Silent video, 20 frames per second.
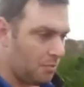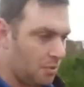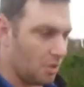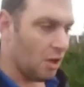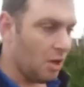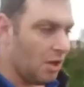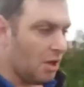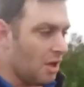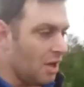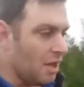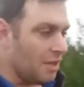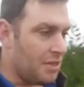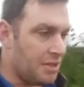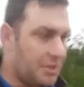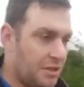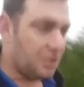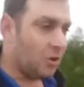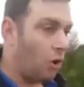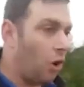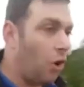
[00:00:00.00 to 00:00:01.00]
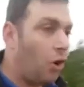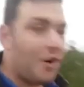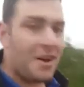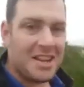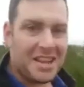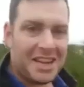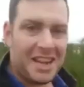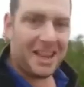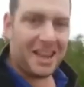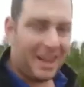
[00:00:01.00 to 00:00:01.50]
This is already
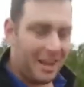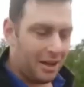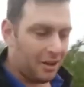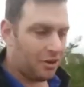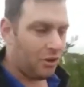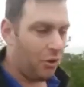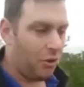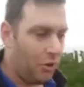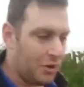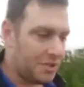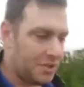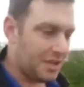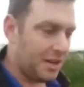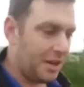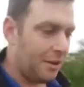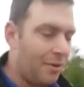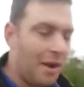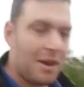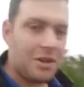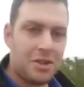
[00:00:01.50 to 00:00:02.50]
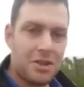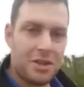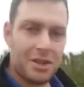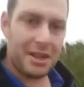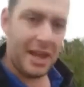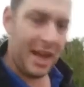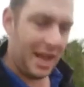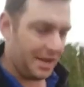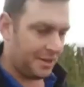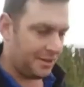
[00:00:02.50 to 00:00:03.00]
causing a rush to the
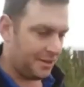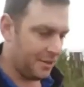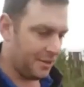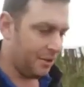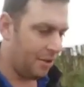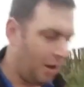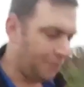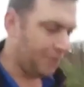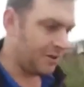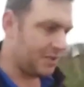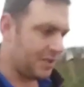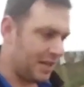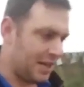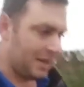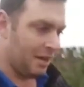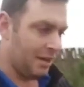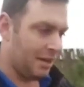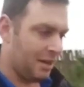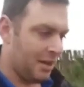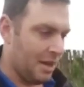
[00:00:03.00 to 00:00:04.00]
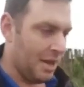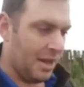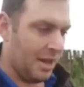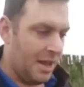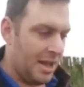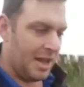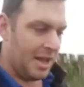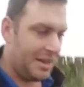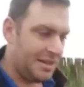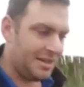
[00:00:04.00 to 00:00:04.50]
gates. Obviously, in
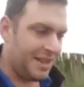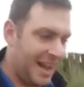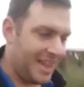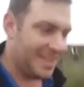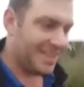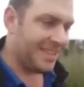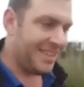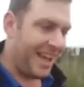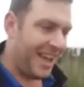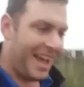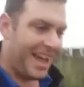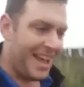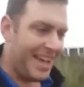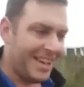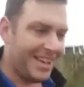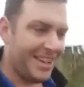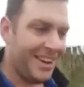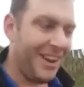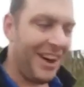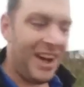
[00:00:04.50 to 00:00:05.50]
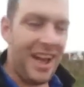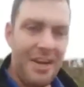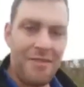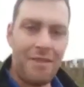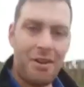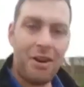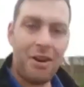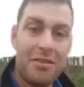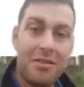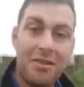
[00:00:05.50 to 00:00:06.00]
day to day, I have a lot of
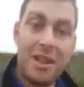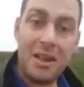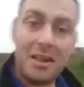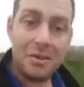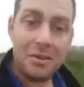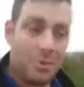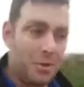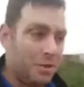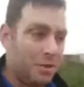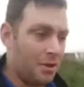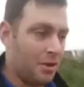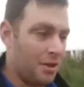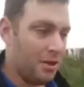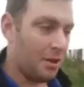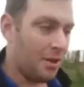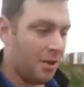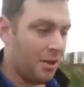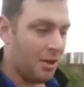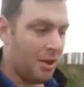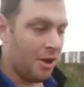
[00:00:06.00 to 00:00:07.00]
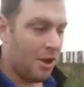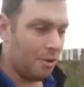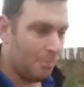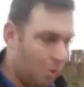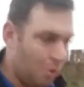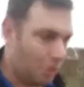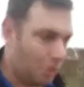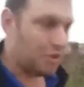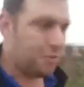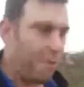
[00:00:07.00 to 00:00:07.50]
dealings with mortgage
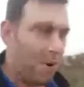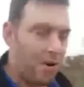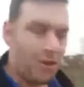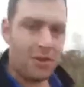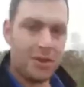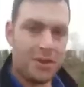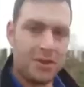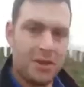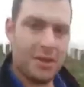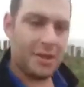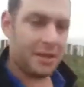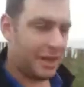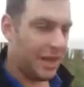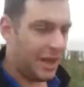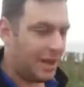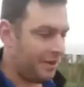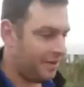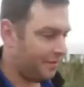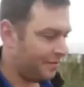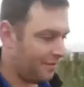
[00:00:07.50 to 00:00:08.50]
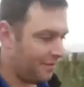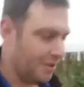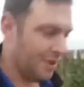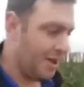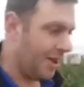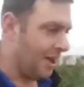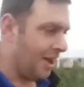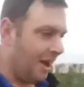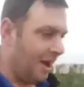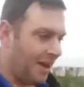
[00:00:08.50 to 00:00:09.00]
brokers, okay? I
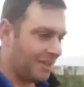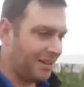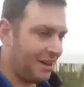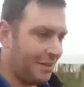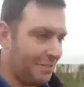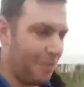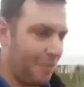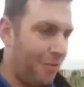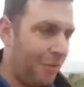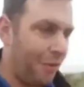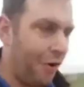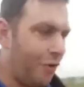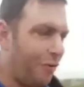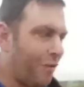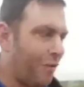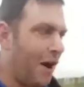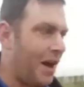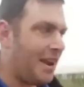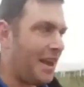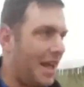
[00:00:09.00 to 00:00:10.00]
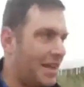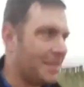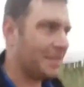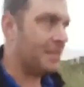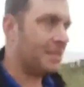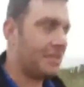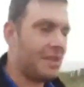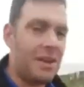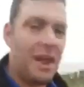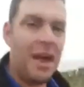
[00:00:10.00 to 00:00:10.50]
said it before, finance is the
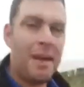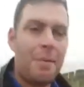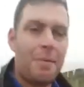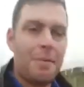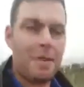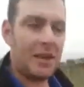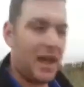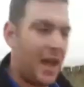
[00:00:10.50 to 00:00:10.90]
name of the game, and